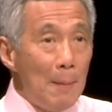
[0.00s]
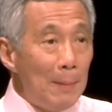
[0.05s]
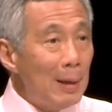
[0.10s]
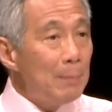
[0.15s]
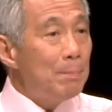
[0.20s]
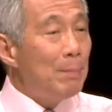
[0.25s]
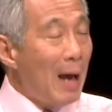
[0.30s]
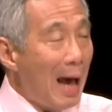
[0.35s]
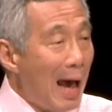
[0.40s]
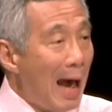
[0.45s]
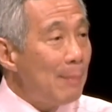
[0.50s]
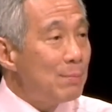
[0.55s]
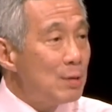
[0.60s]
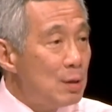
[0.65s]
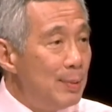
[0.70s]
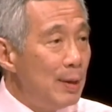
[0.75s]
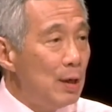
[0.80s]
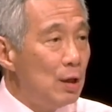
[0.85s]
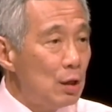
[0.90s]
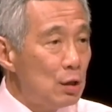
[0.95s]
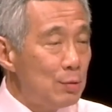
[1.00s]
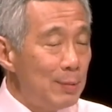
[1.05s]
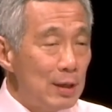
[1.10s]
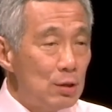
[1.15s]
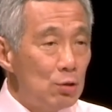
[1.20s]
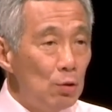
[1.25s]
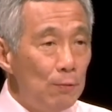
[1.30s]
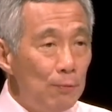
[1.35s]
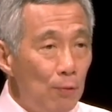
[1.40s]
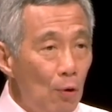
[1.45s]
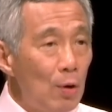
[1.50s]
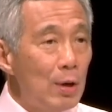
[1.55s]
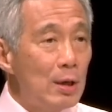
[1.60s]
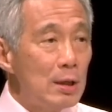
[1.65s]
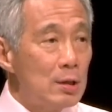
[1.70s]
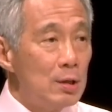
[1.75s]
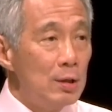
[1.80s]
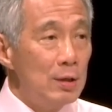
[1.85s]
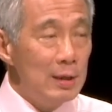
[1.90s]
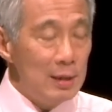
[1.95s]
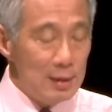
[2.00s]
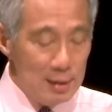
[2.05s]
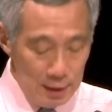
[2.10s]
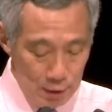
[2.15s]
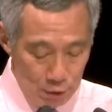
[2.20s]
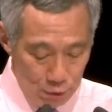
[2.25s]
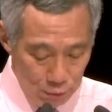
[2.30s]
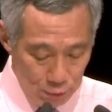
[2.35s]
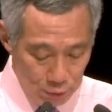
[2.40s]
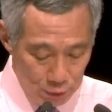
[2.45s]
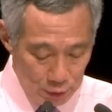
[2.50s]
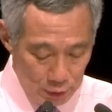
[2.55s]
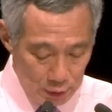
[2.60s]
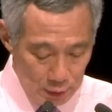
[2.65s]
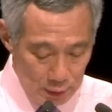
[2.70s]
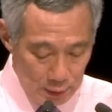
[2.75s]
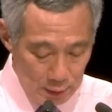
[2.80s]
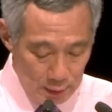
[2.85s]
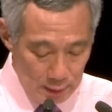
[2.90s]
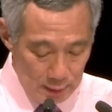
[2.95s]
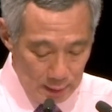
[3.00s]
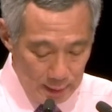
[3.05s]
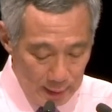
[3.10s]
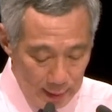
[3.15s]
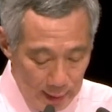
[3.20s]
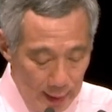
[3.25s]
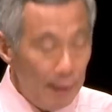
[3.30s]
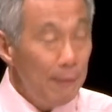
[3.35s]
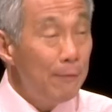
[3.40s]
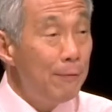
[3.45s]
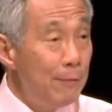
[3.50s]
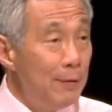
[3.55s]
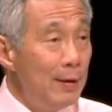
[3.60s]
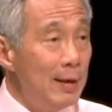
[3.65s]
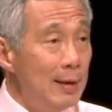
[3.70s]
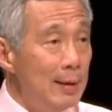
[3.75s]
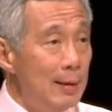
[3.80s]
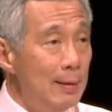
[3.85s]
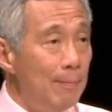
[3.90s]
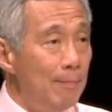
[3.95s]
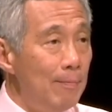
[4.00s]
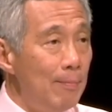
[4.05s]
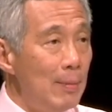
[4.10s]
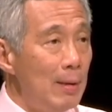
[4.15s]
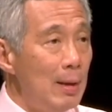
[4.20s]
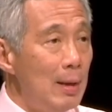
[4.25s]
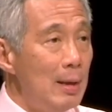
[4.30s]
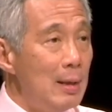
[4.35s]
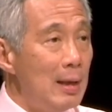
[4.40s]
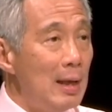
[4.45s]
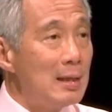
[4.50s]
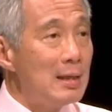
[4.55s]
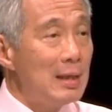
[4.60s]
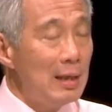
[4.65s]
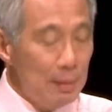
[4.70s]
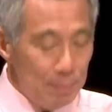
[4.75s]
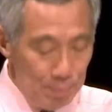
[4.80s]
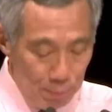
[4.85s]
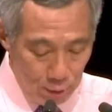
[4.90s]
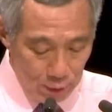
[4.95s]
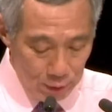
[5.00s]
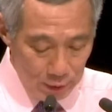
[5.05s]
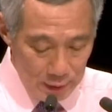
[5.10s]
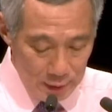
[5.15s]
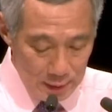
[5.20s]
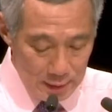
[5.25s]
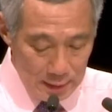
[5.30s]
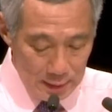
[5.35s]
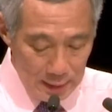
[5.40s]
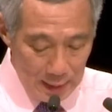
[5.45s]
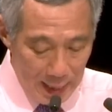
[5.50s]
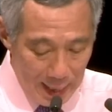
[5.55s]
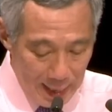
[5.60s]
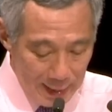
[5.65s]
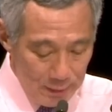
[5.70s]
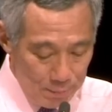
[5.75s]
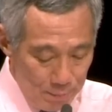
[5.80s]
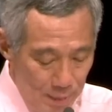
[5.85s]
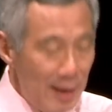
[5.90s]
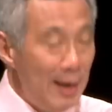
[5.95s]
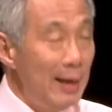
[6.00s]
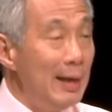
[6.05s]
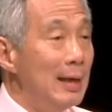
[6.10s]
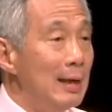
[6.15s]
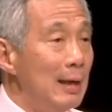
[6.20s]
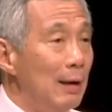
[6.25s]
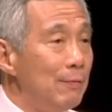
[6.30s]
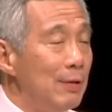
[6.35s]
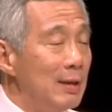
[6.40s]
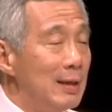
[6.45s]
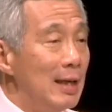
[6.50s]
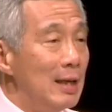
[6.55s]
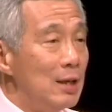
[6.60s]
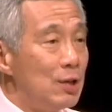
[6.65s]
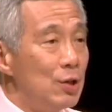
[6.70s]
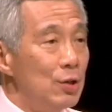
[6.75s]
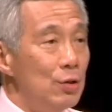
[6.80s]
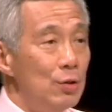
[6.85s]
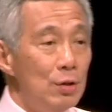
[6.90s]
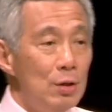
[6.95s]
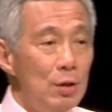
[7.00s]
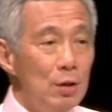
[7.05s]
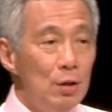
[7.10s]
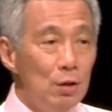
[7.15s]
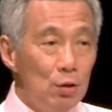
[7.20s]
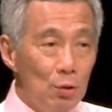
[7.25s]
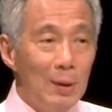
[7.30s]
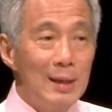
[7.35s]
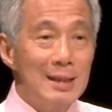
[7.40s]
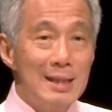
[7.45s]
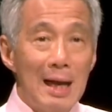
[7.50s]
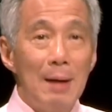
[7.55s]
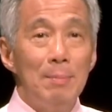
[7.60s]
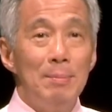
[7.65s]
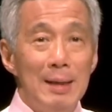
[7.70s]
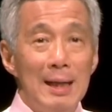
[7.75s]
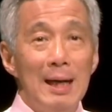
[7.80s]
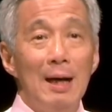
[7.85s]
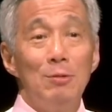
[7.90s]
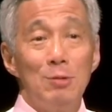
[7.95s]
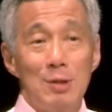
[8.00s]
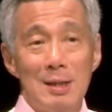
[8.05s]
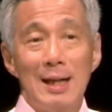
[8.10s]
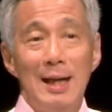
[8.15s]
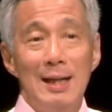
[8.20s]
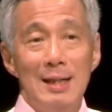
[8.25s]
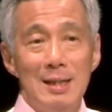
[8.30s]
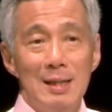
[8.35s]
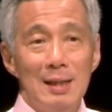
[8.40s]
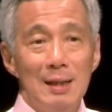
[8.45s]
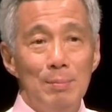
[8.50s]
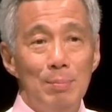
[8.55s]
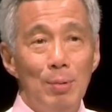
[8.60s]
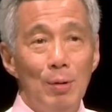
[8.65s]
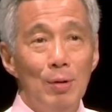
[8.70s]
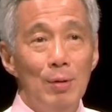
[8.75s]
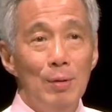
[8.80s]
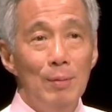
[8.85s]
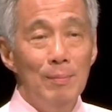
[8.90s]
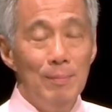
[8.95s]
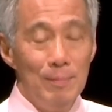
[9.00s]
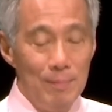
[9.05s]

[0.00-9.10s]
But perhaps because we are so focused on these issues, I fear that Singaporeans aren't paying enough attention to what's happening outside Singapore.